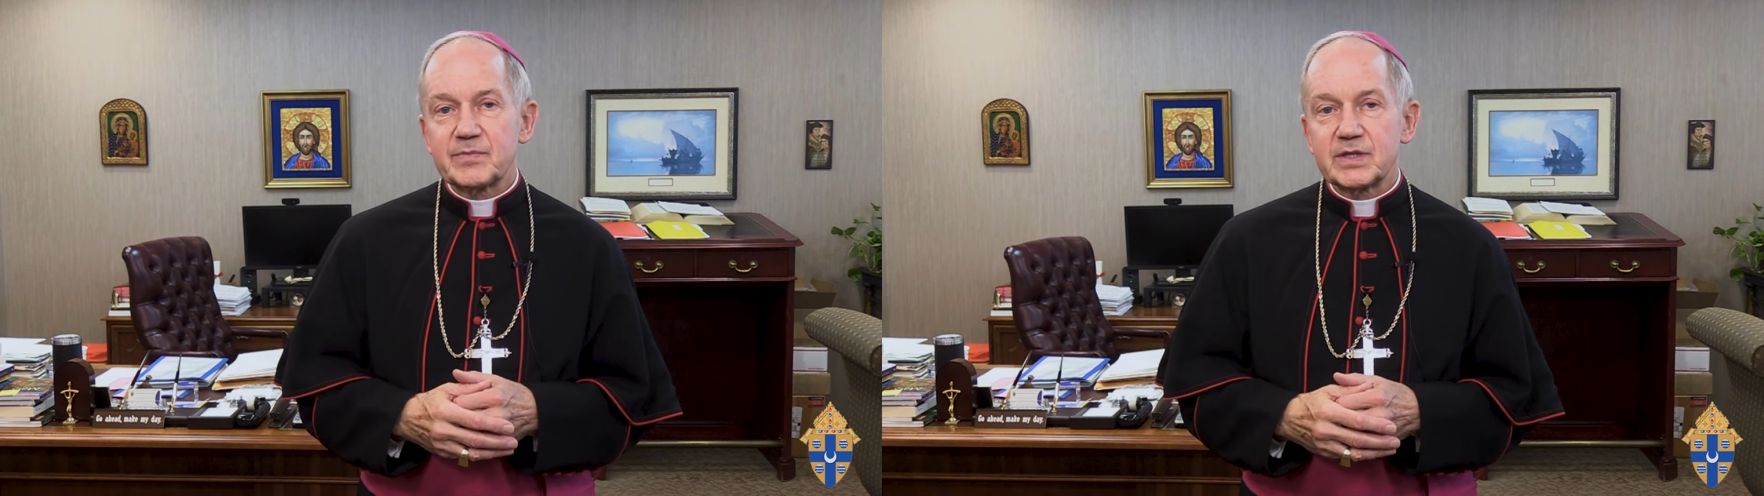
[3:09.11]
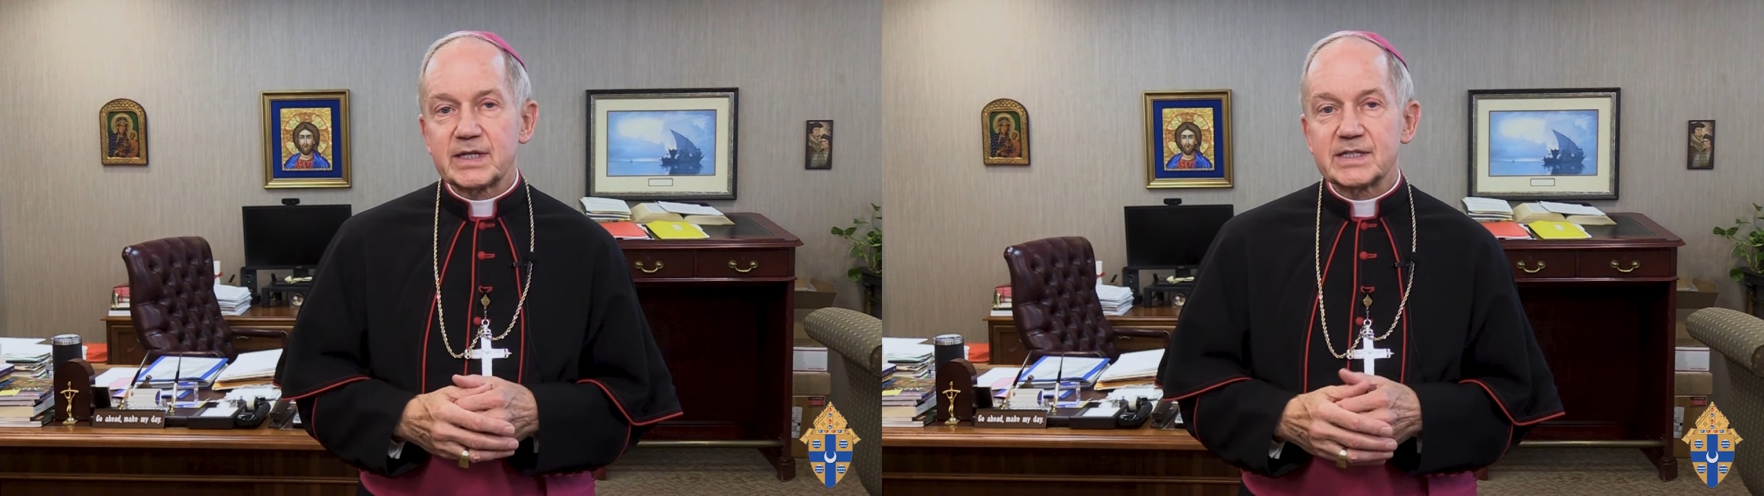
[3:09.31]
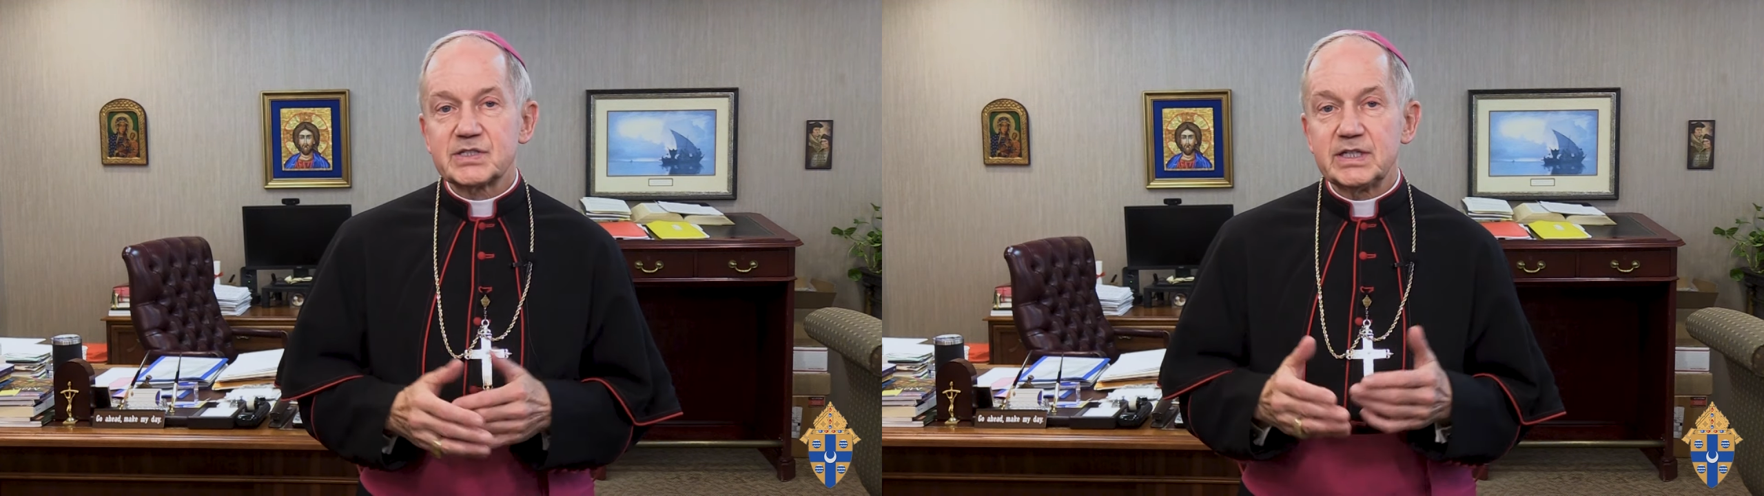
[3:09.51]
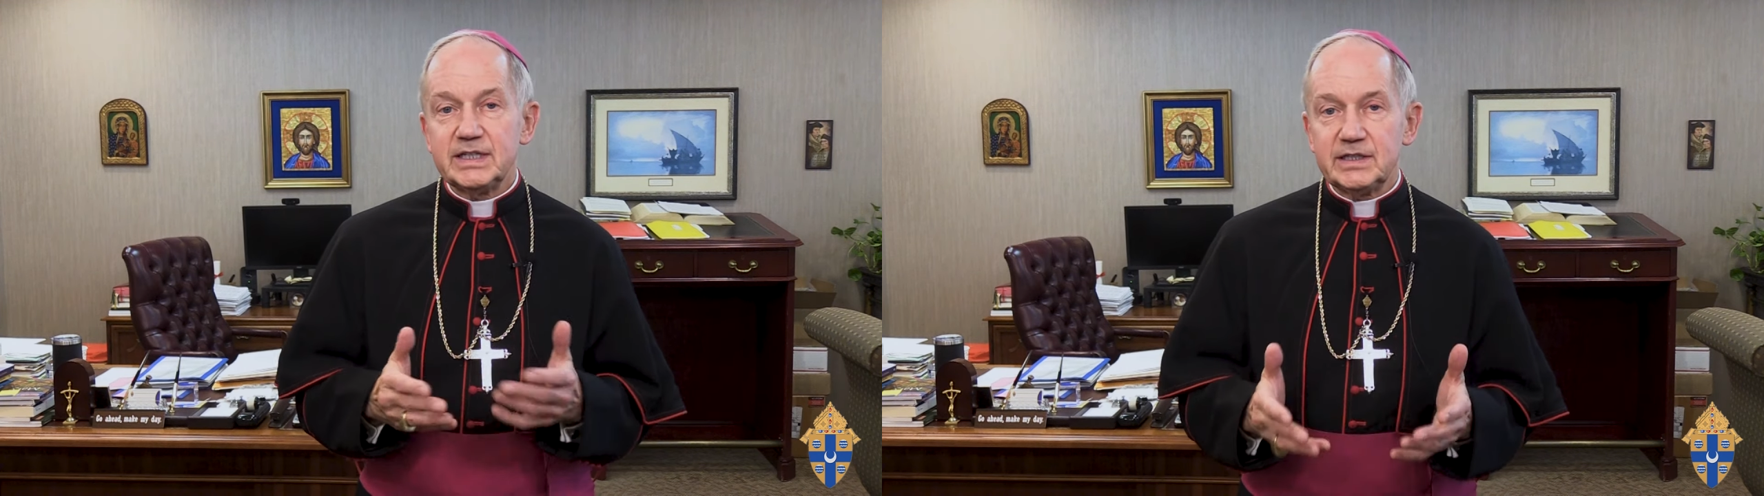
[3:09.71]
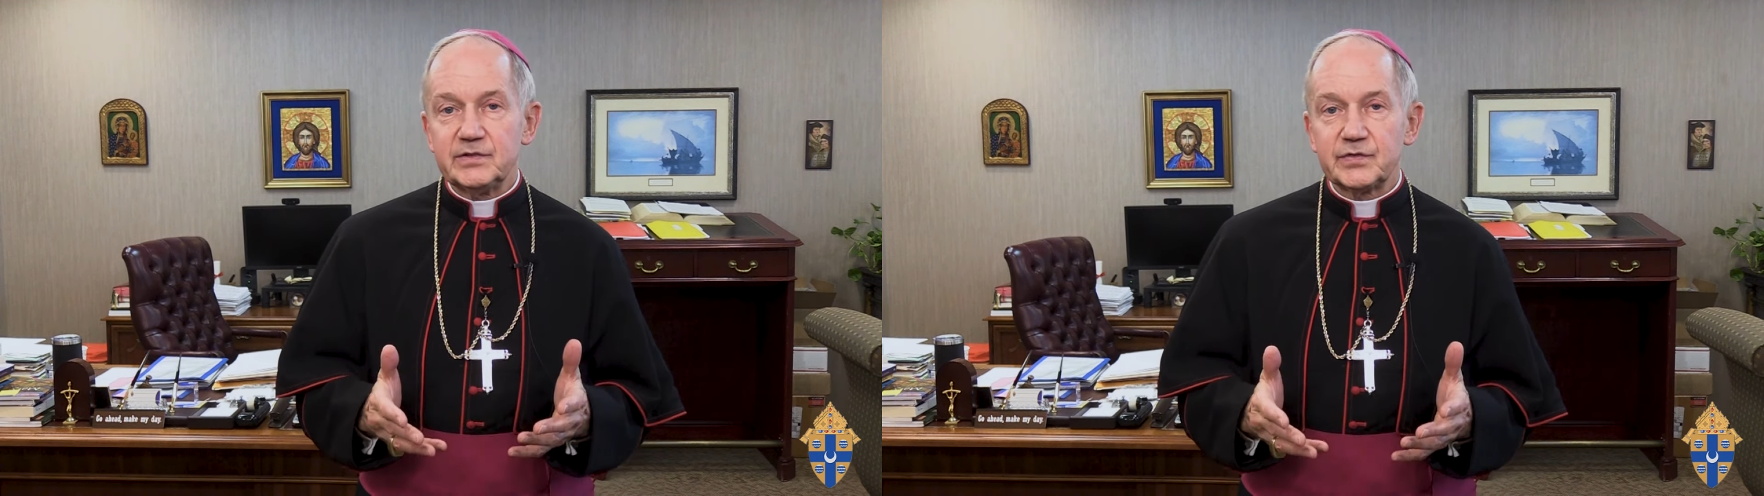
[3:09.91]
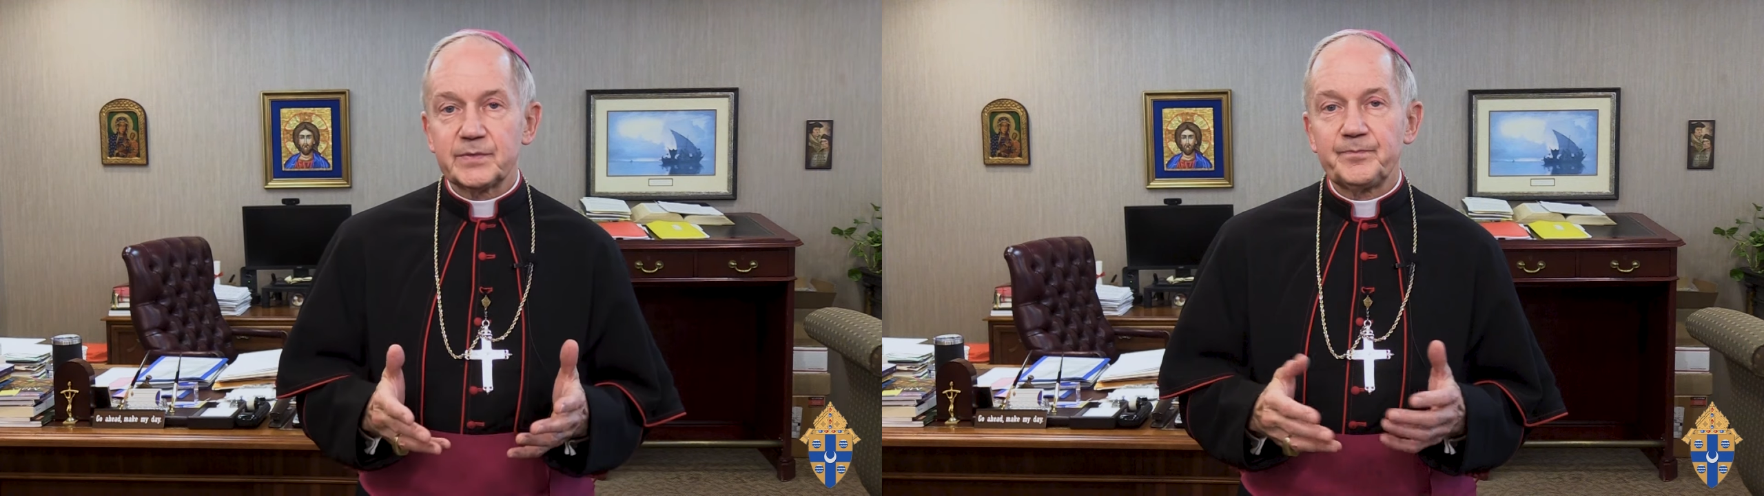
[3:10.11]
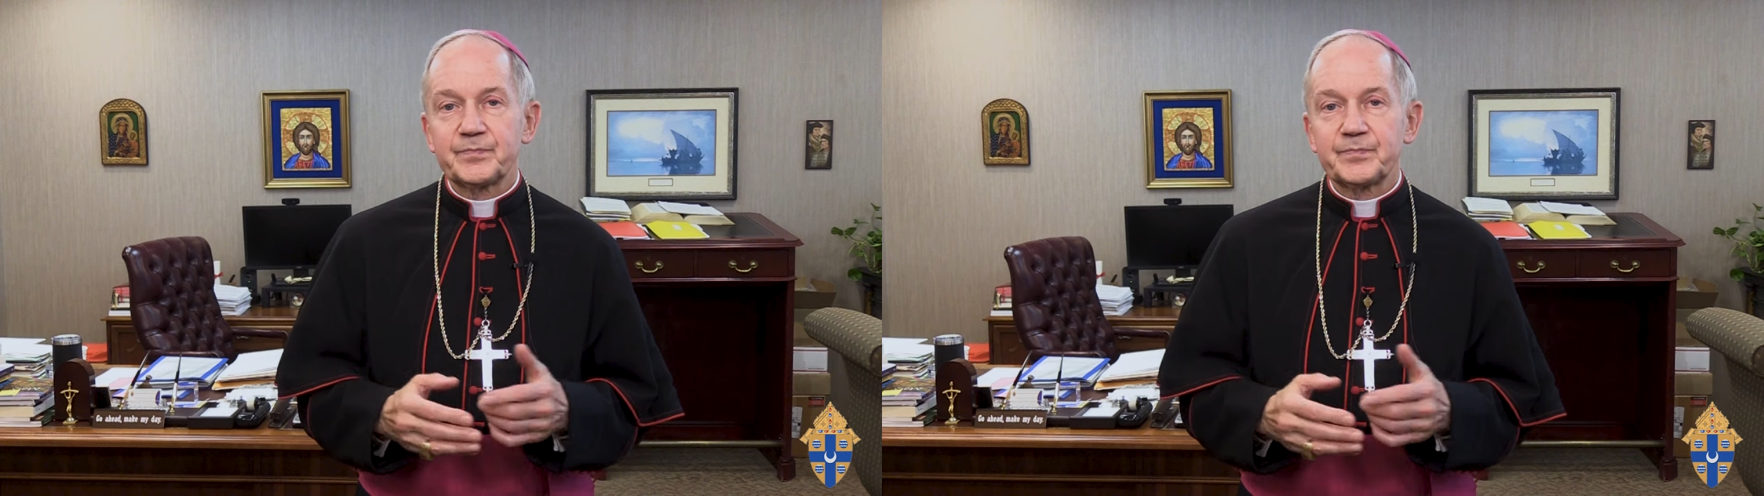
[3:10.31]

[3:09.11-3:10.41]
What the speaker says: thing as Eve,